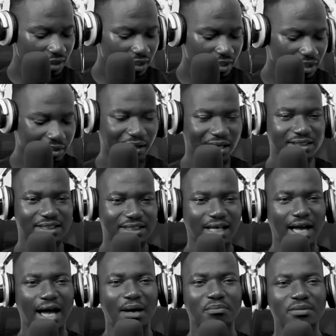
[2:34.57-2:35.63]
My dear,
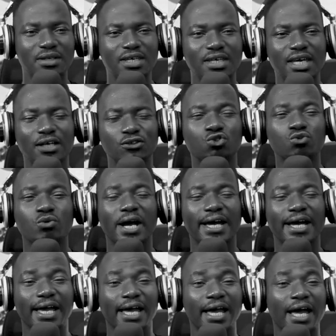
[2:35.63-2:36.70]
I'm here to
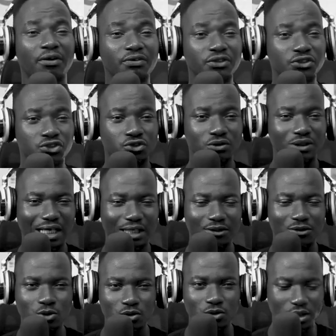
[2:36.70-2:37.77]
encourage you
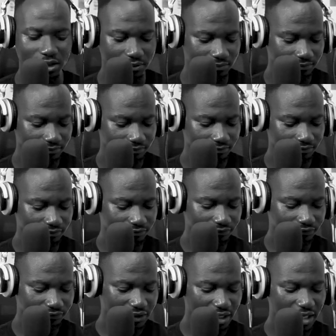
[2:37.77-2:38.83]
that look,
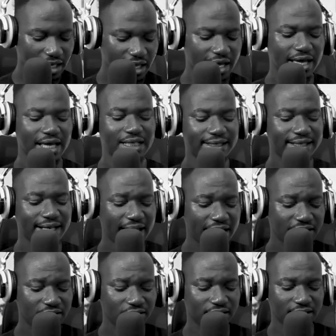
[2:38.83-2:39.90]
a
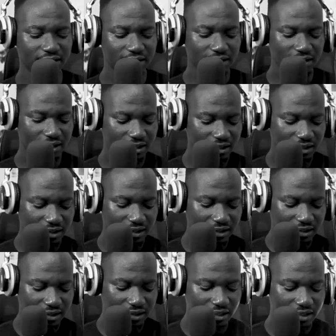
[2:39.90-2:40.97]
lion
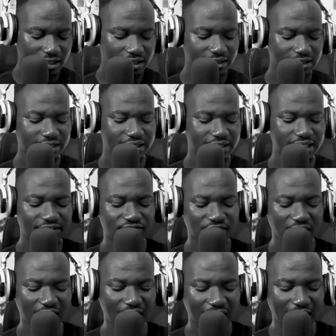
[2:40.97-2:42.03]

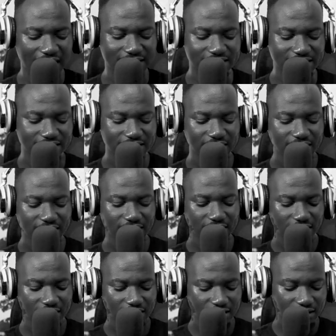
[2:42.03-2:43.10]
never has
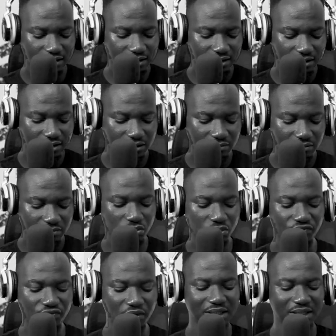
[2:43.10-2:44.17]

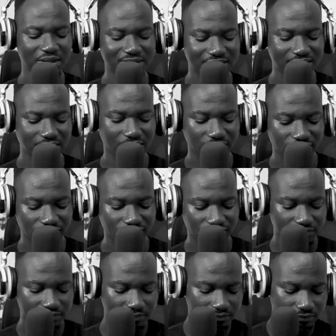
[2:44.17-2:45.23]
proven himself
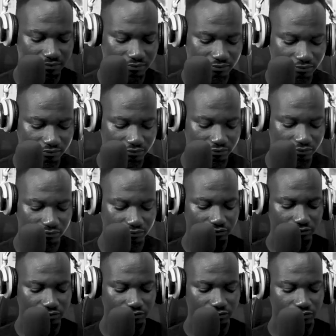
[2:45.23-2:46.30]

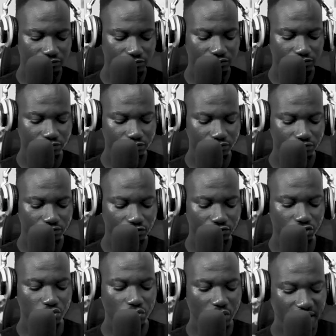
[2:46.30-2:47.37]

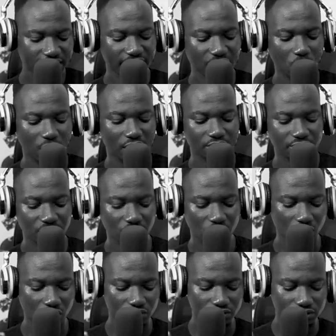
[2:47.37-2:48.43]
to anyone
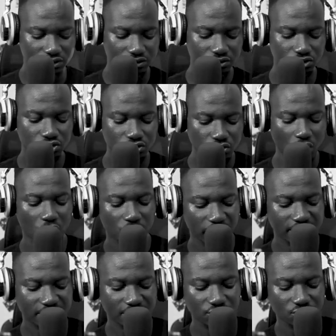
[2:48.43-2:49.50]
because you
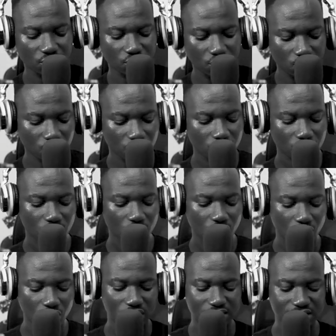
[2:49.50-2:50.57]
already know
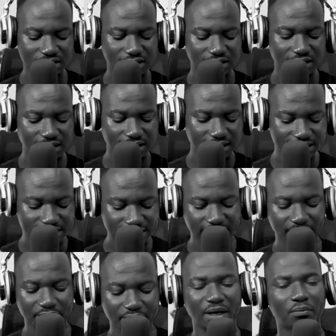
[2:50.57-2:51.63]
what it's
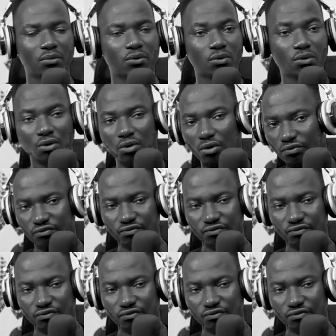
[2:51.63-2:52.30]
capable of.